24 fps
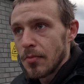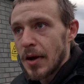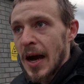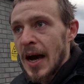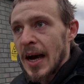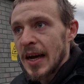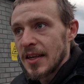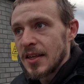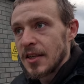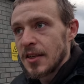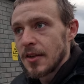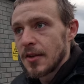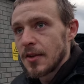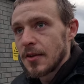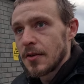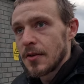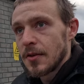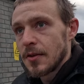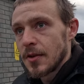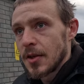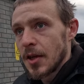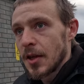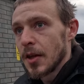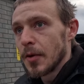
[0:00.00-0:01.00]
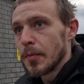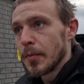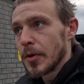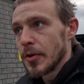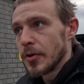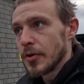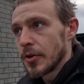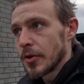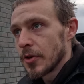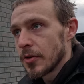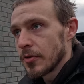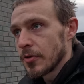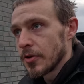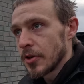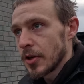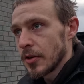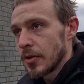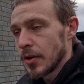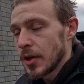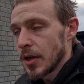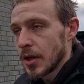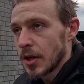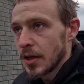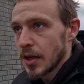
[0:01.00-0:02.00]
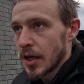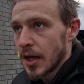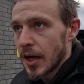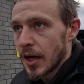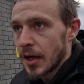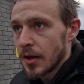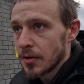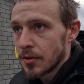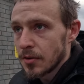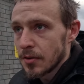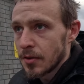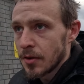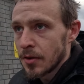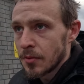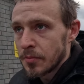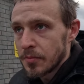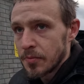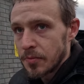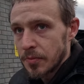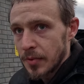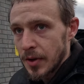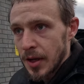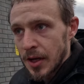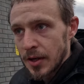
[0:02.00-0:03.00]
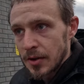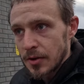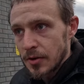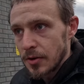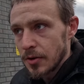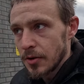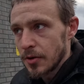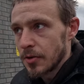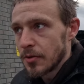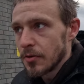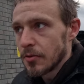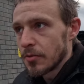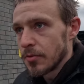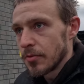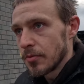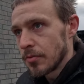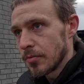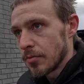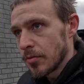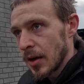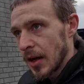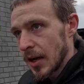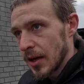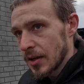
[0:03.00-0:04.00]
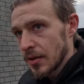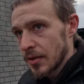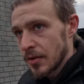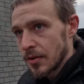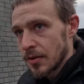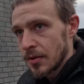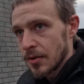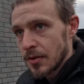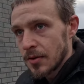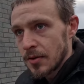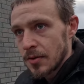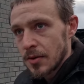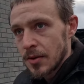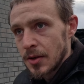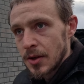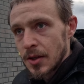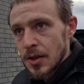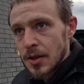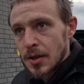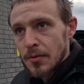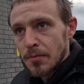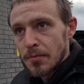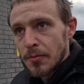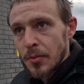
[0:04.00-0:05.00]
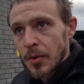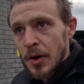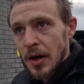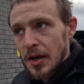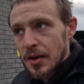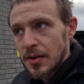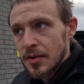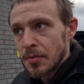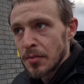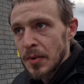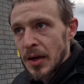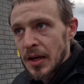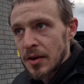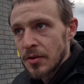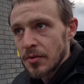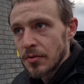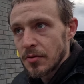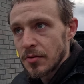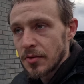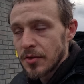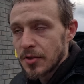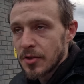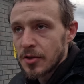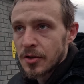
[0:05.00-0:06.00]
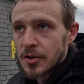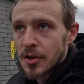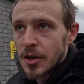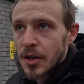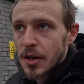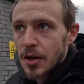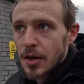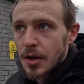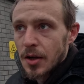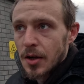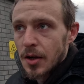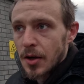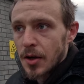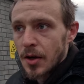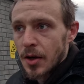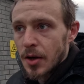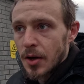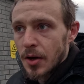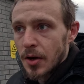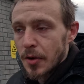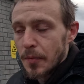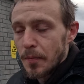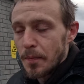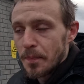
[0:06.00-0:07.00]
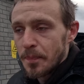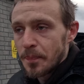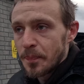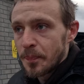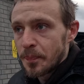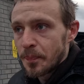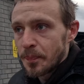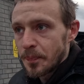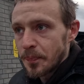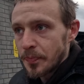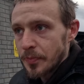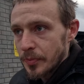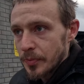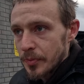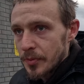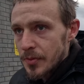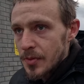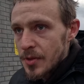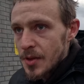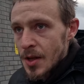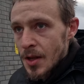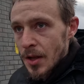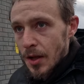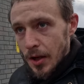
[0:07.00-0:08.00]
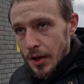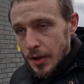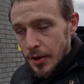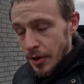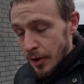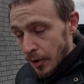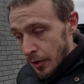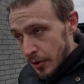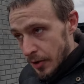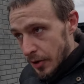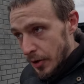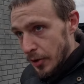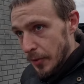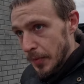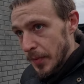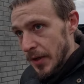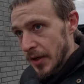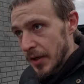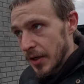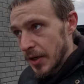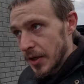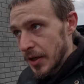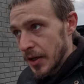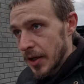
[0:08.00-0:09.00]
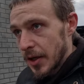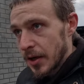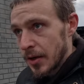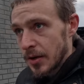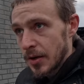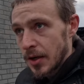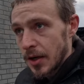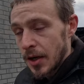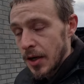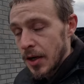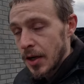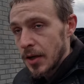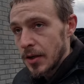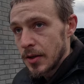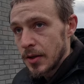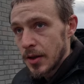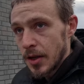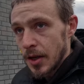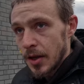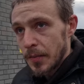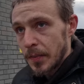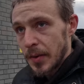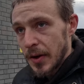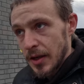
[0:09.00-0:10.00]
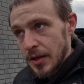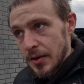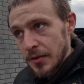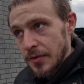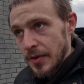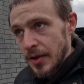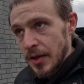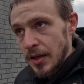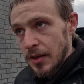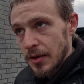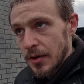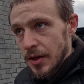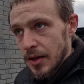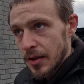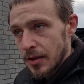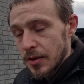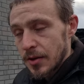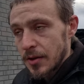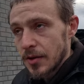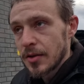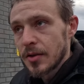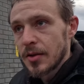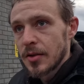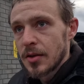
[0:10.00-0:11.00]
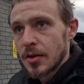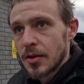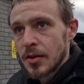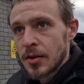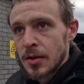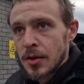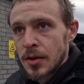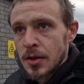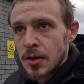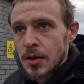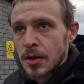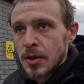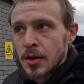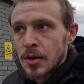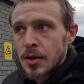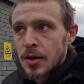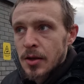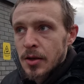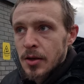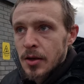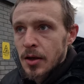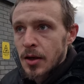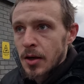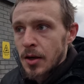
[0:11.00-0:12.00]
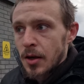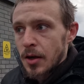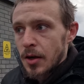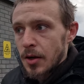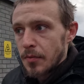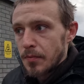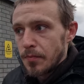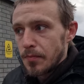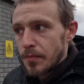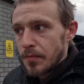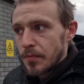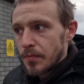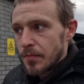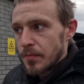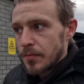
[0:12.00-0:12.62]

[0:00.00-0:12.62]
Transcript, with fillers: add to the bundle so you can get a candle, wax, wax melts, um, an oil burner, and a pack of tea lights. Um,